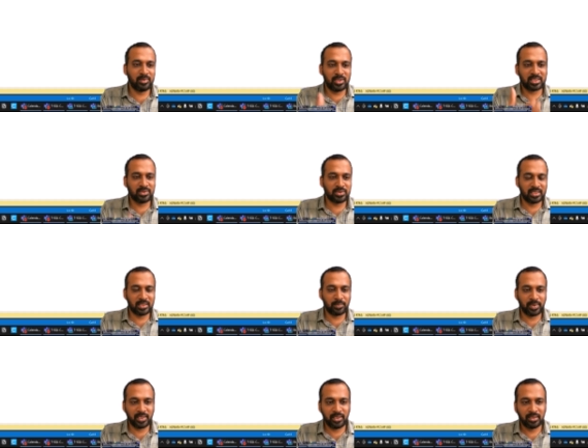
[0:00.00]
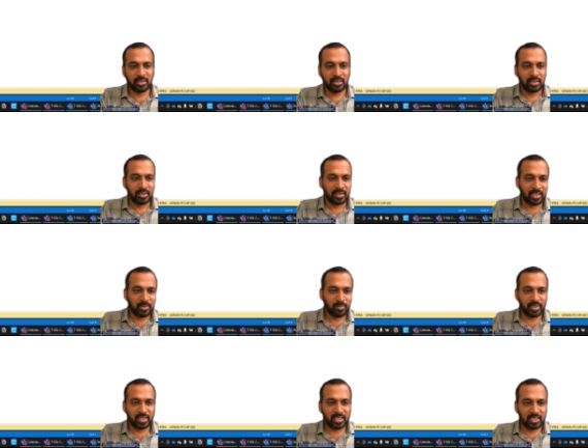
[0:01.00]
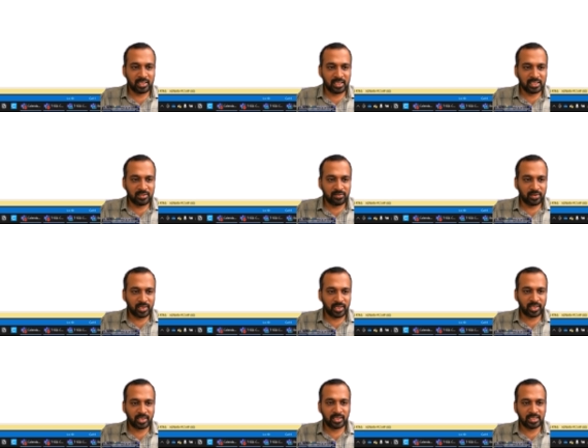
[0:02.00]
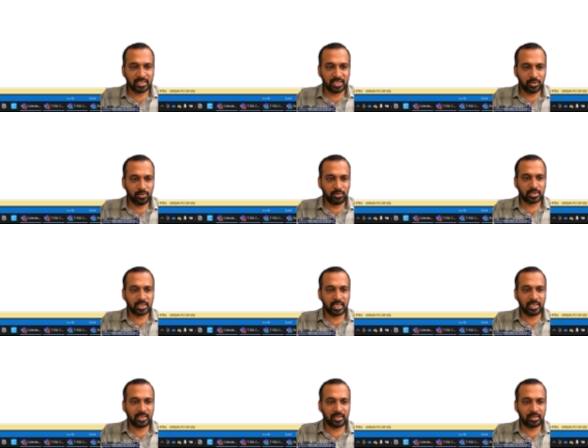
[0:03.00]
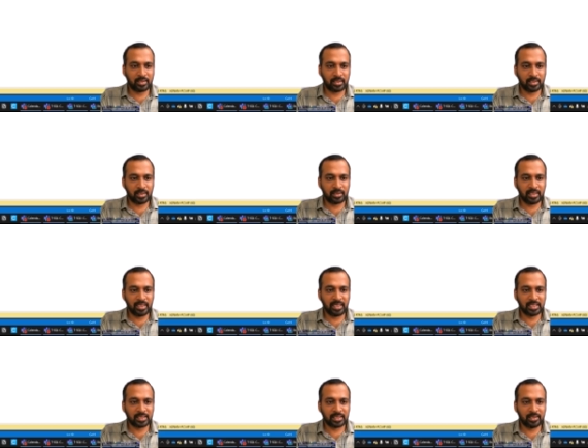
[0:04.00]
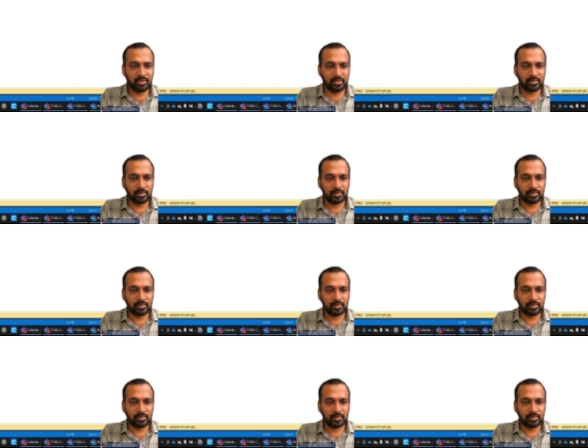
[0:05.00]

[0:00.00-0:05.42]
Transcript: I'm just using up here let me easy for easy you select color English color